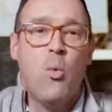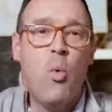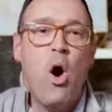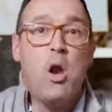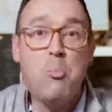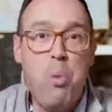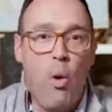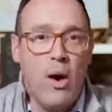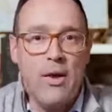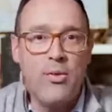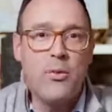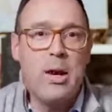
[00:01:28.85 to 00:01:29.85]

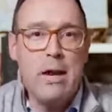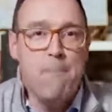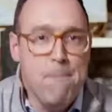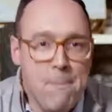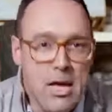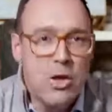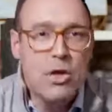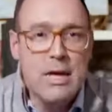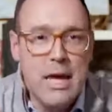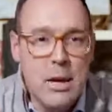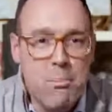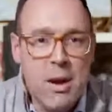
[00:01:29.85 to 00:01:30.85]
1.3
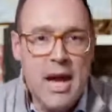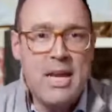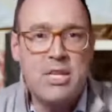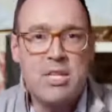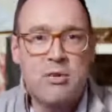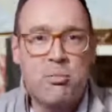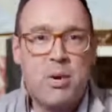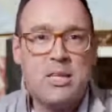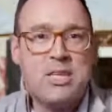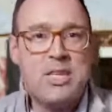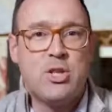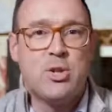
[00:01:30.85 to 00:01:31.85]
million pages of
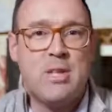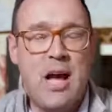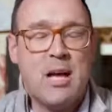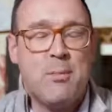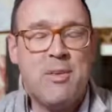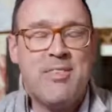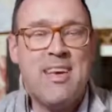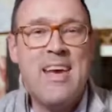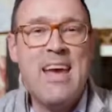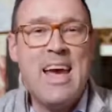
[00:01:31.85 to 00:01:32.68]
presidential documents